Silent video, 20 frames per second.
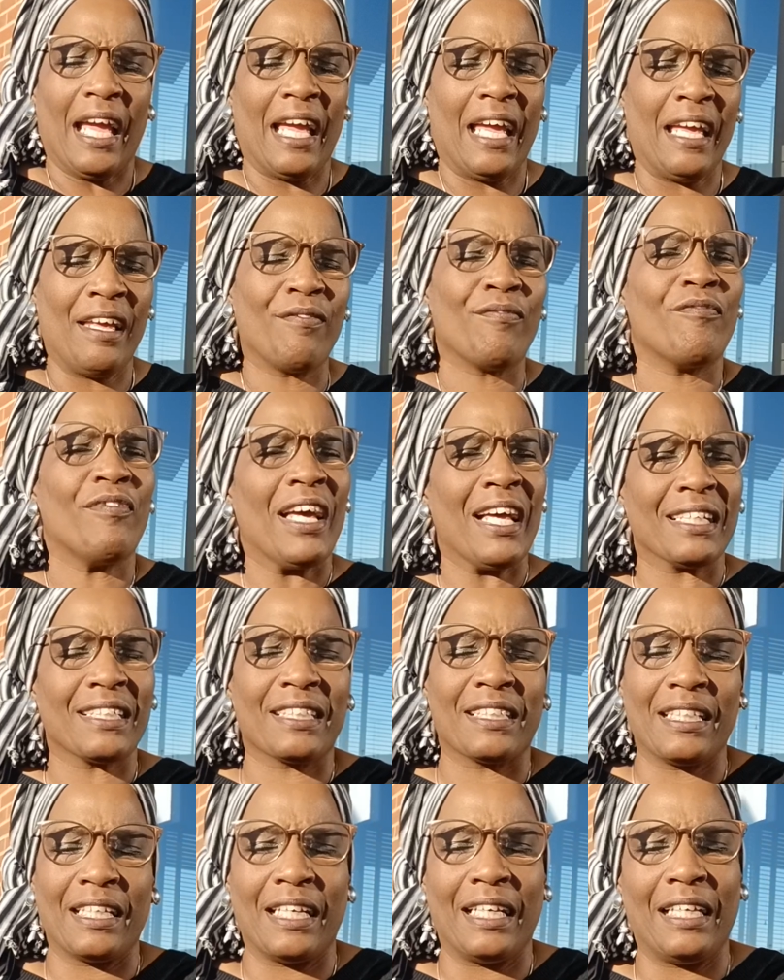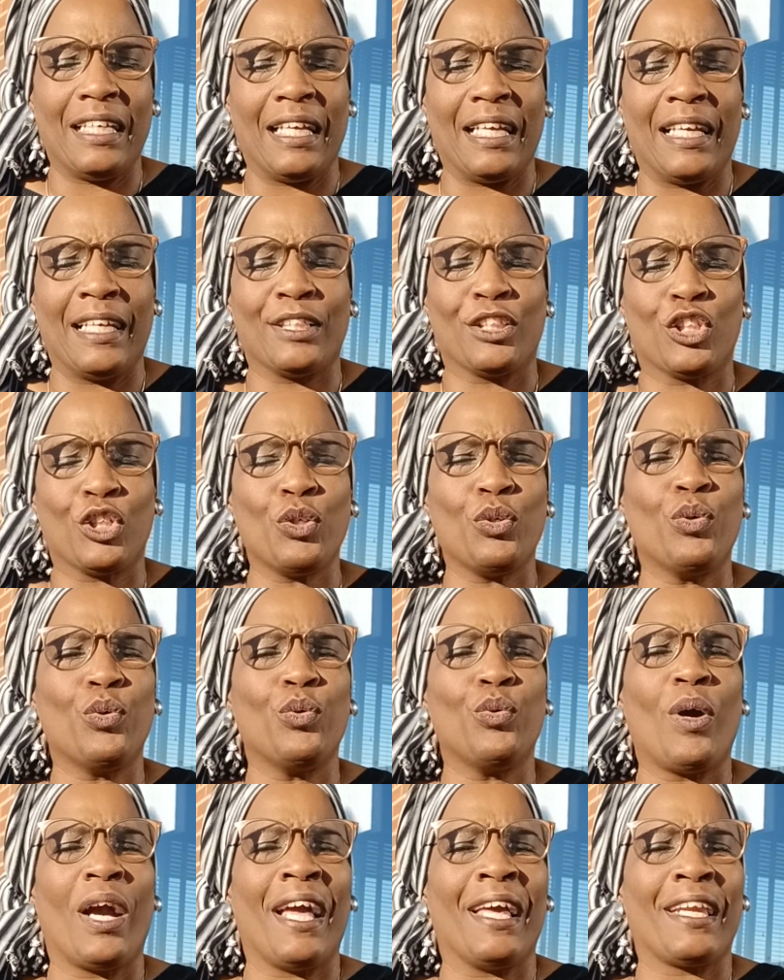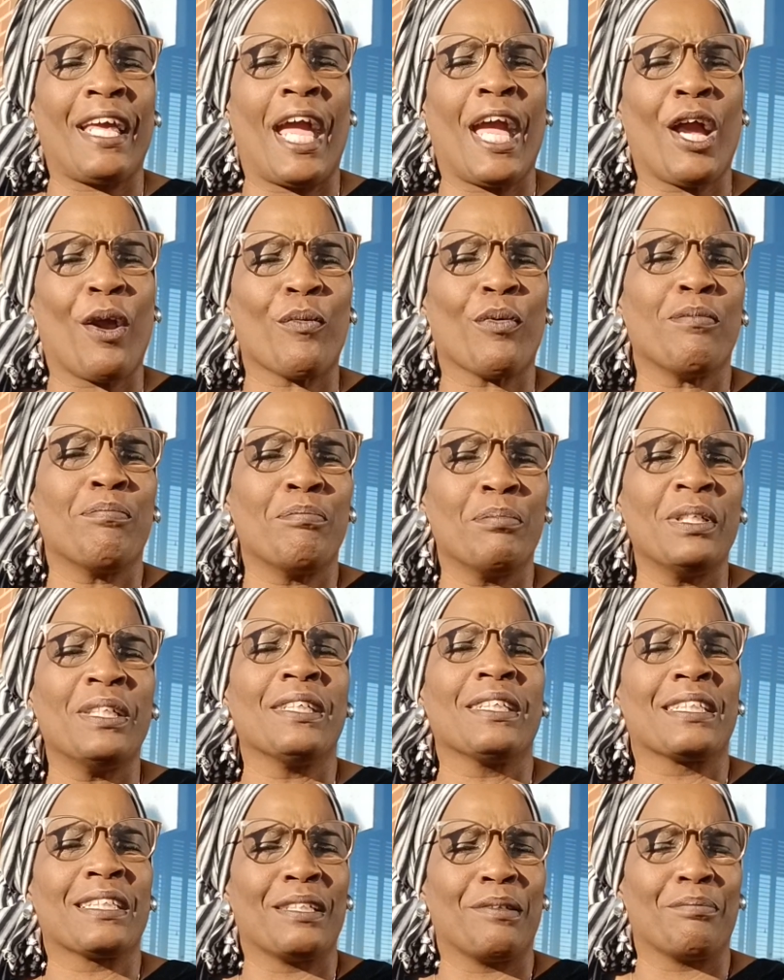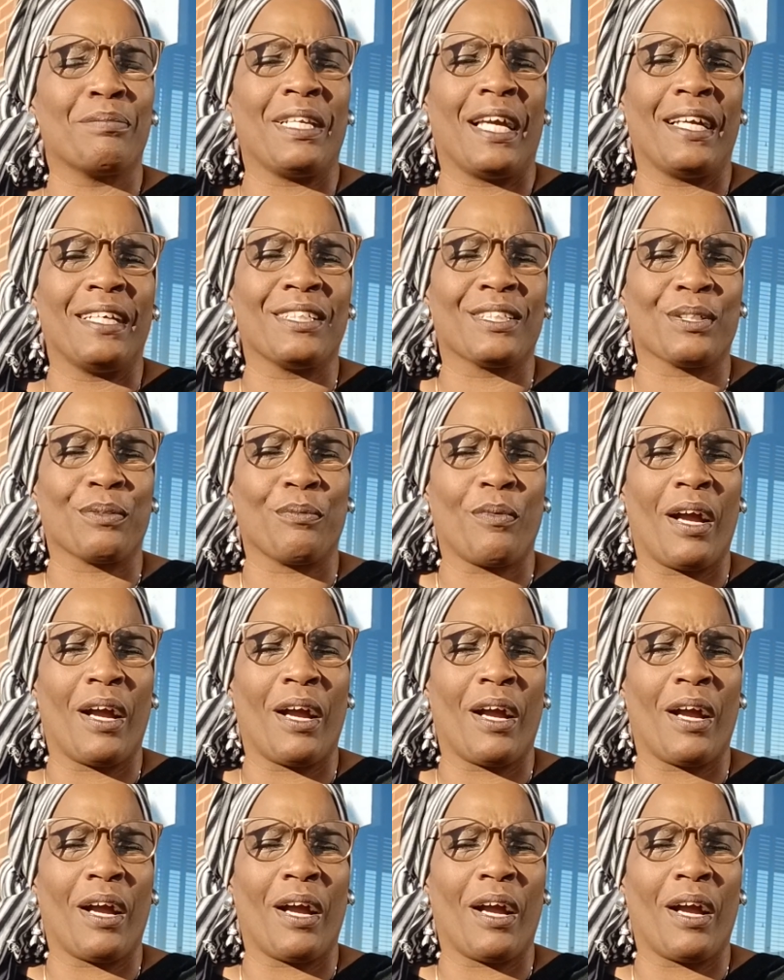Investing into an Arab Muslim nation,